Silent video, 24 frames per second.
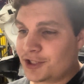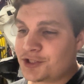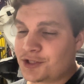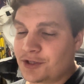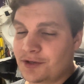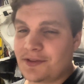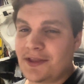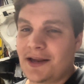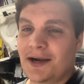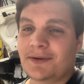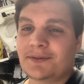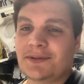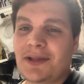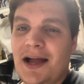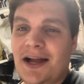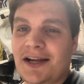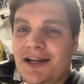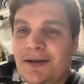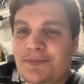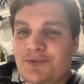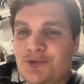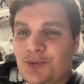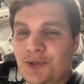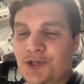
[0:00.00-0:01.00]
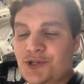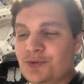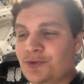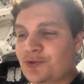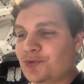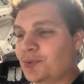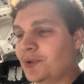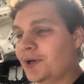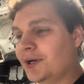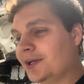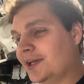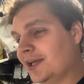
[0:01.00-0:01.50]
sure that our lockup switch was
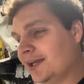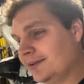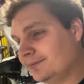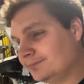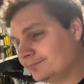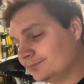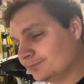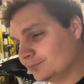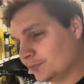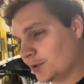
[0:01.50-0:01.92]
working.